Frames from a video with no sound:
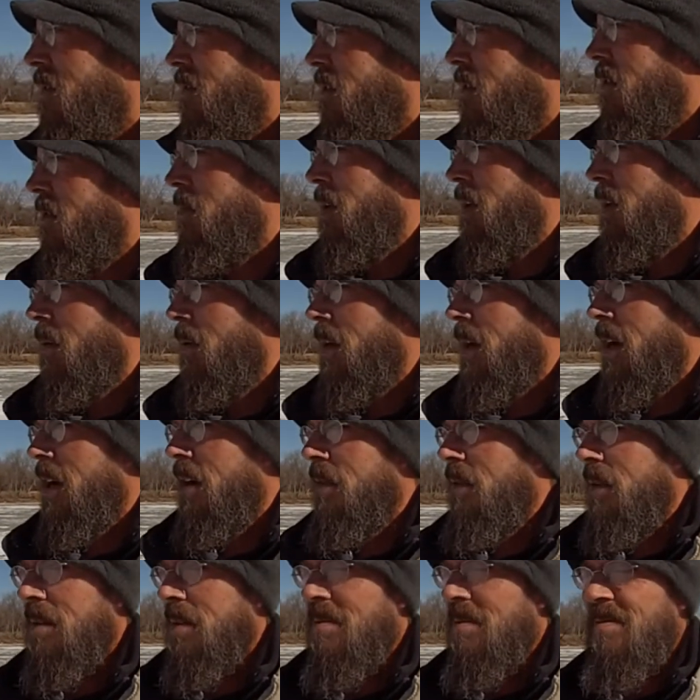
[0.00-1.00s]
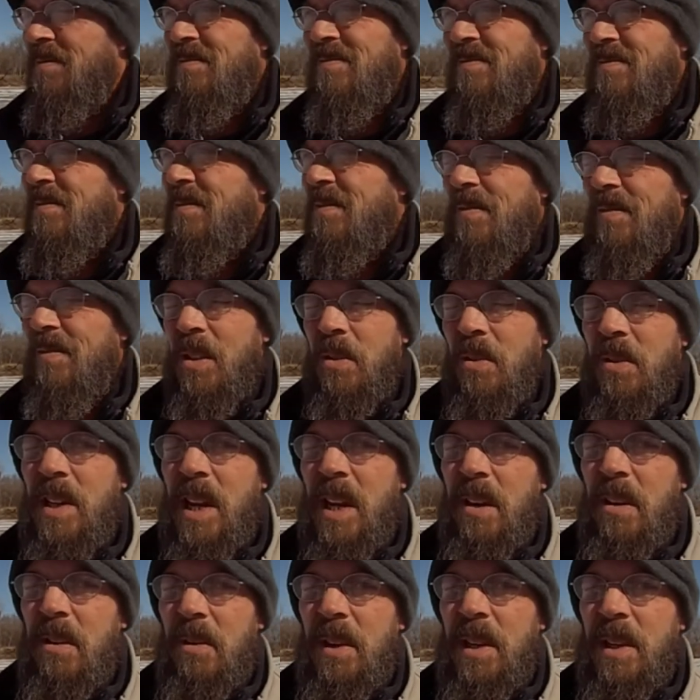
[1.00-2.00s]
So just be aware of it. Don't
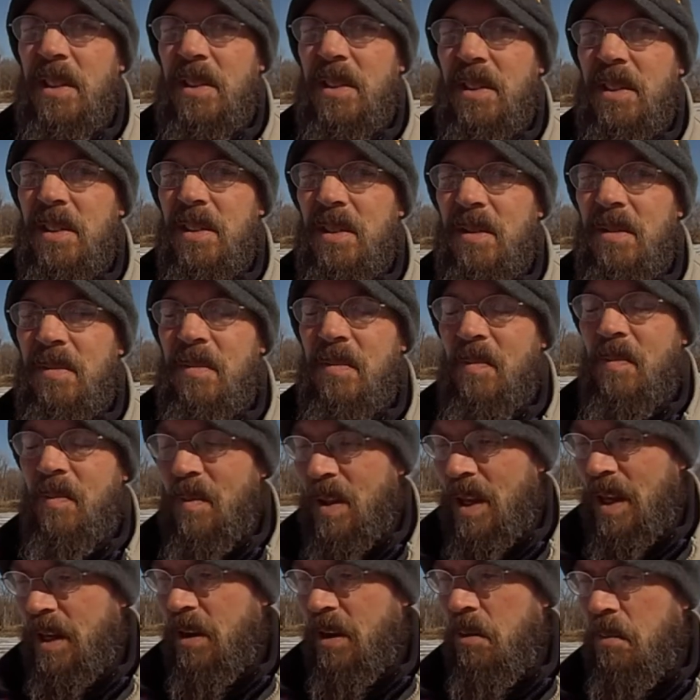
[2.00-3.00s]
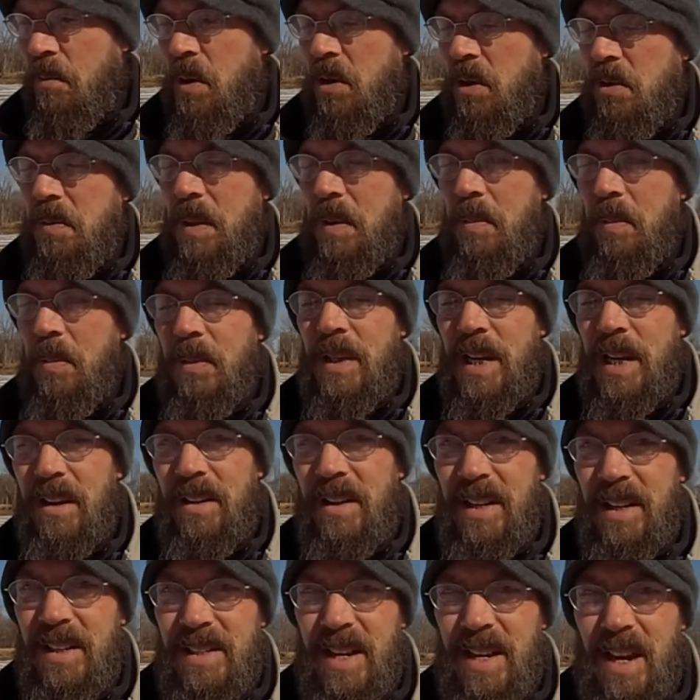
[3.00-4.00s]
take risks. I know most people
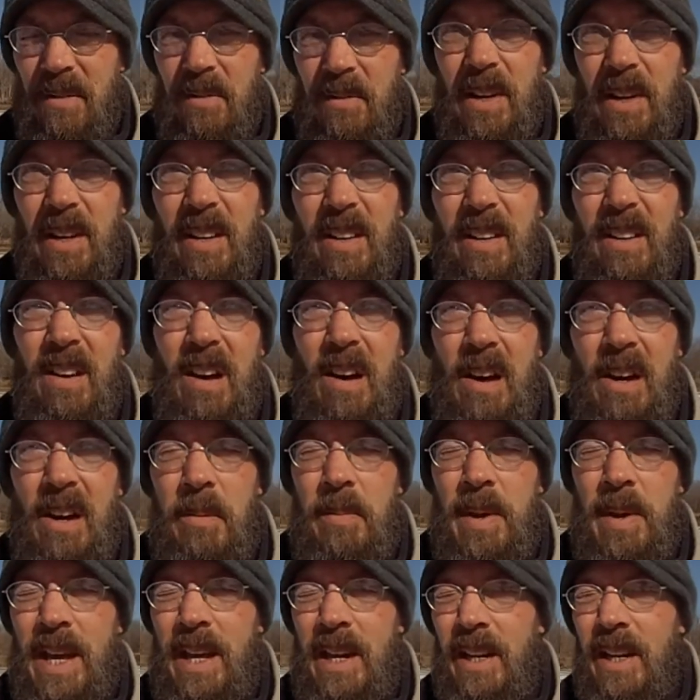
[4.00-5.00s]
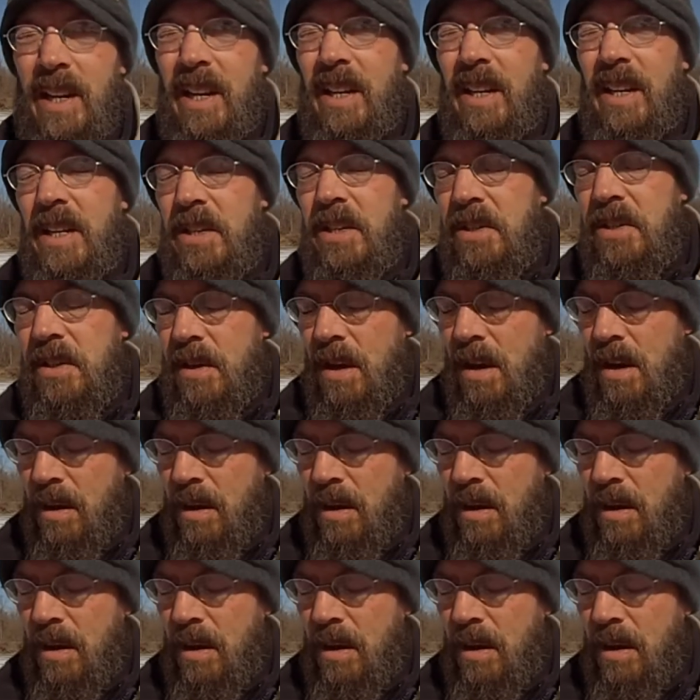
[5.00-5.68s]
nowadays have automatic ignition,